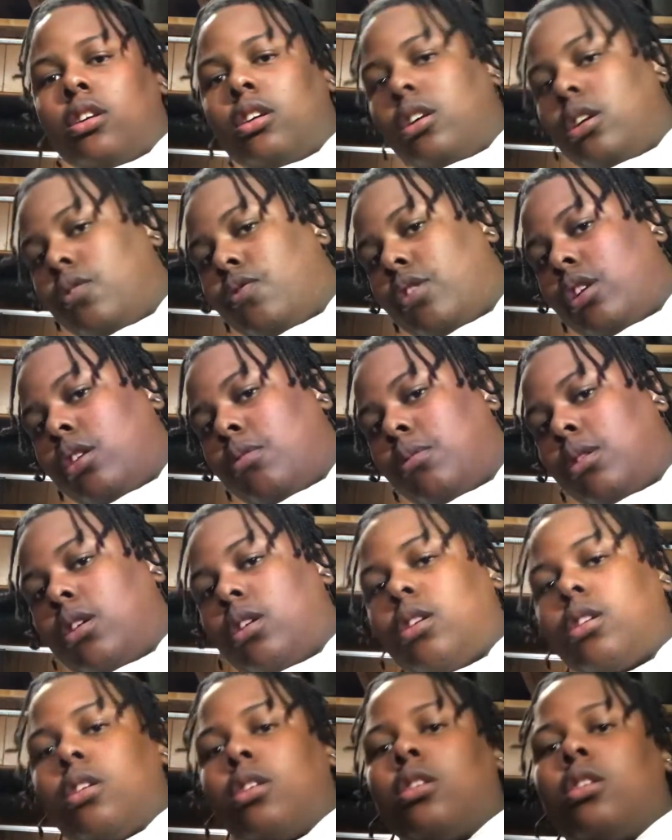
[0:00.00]
You feel me?
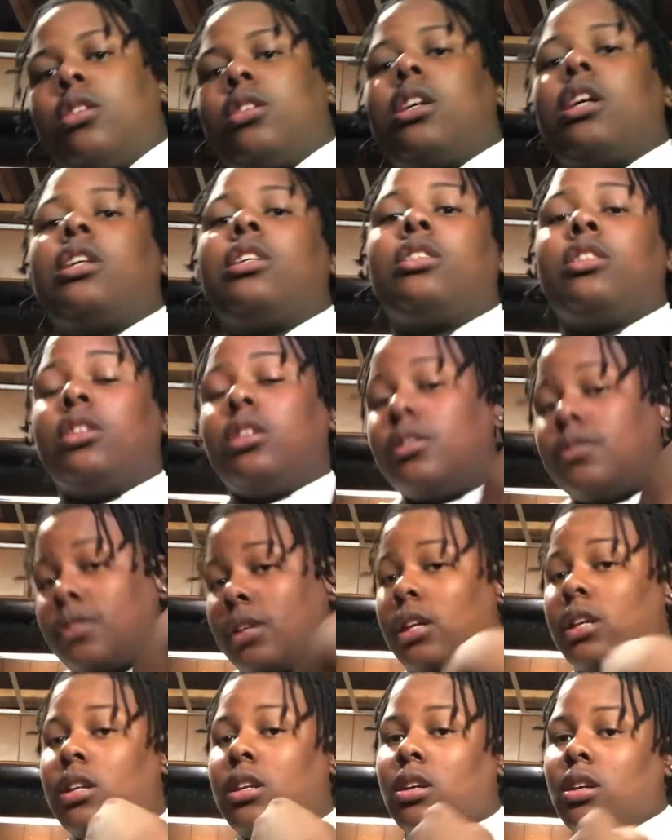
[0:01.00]
Tight stuff,
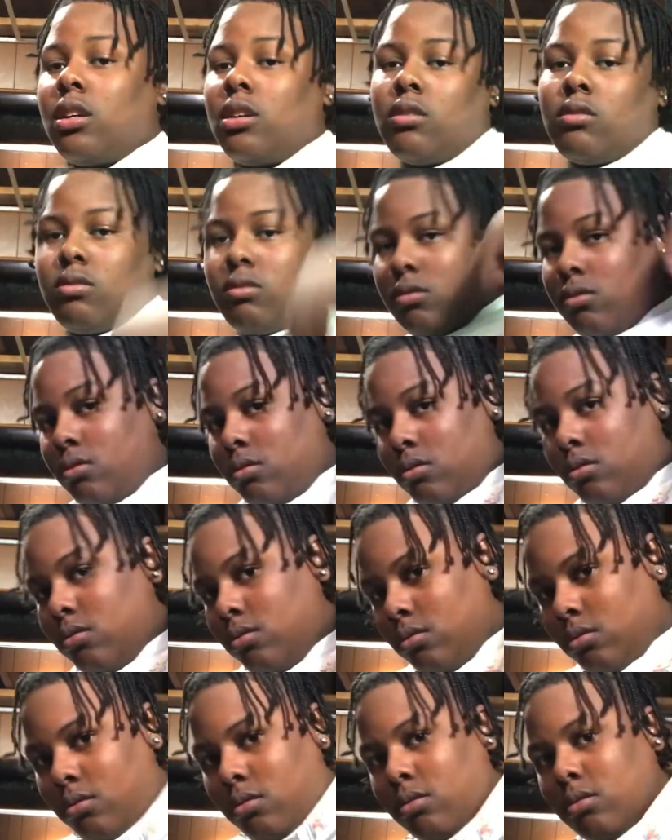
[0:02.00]
and then
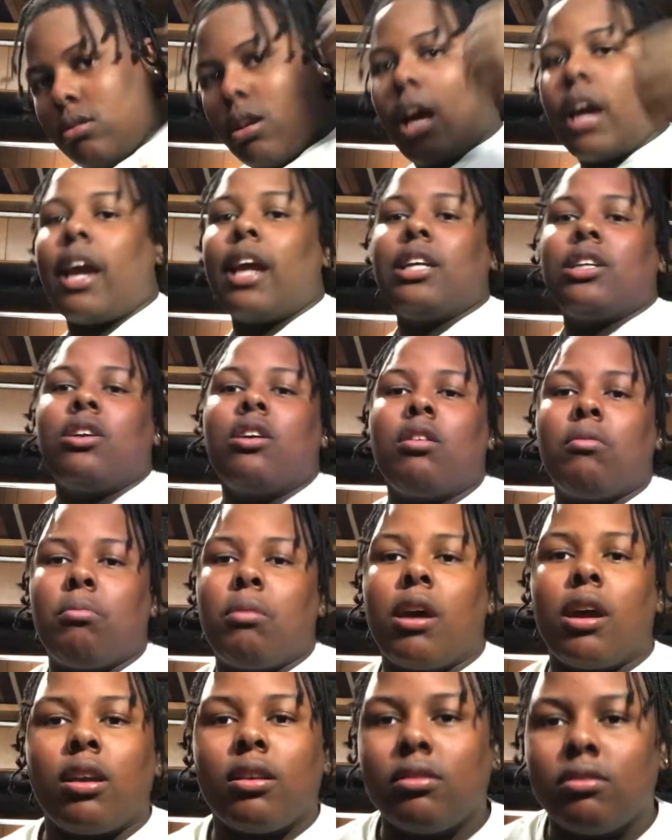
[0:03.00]
I can't show y'all the
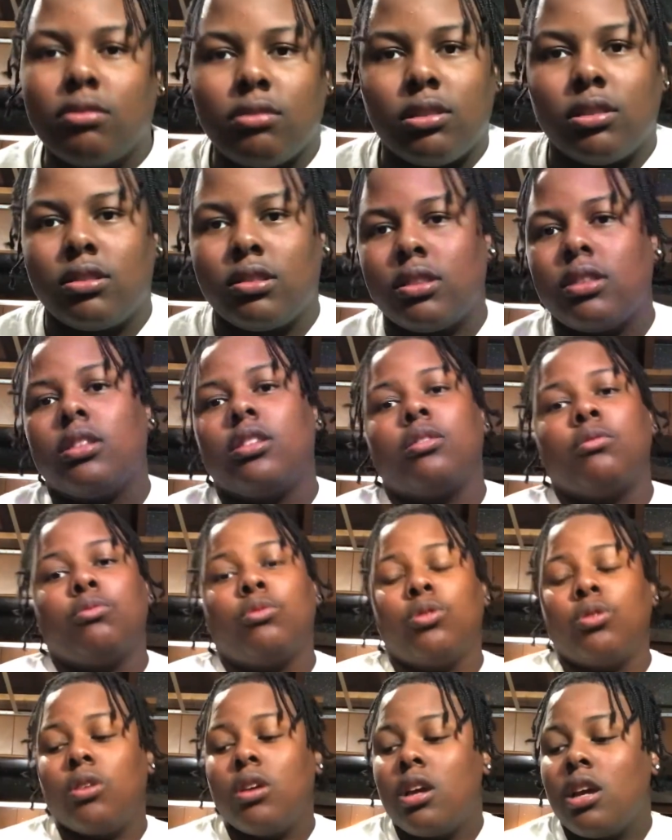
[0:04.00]
back. This
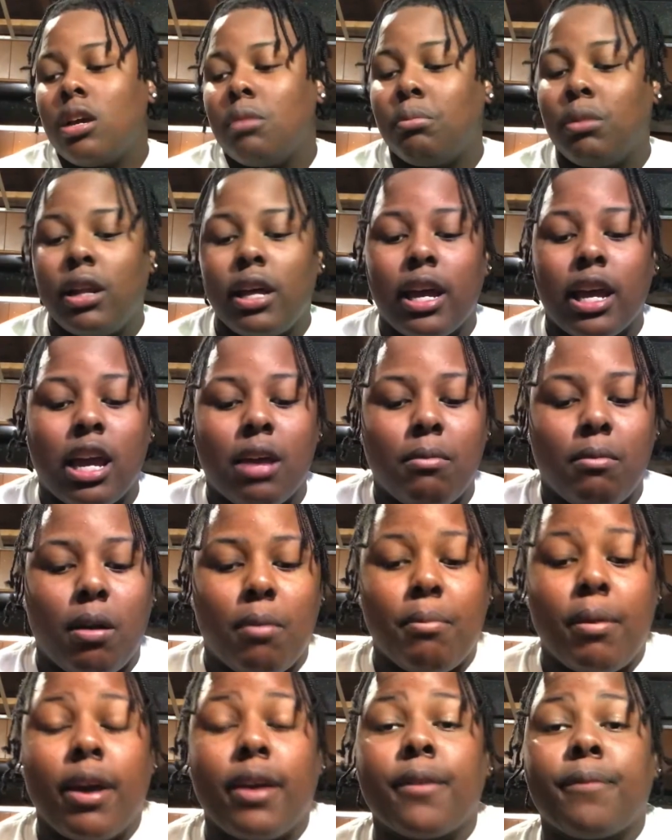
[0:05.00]
wound, bullet came on my
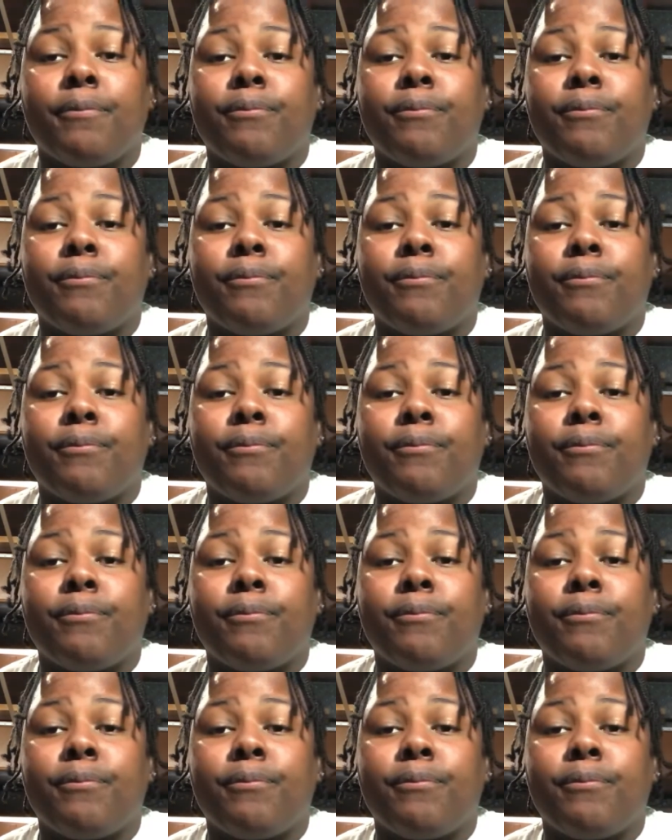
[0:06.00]
back.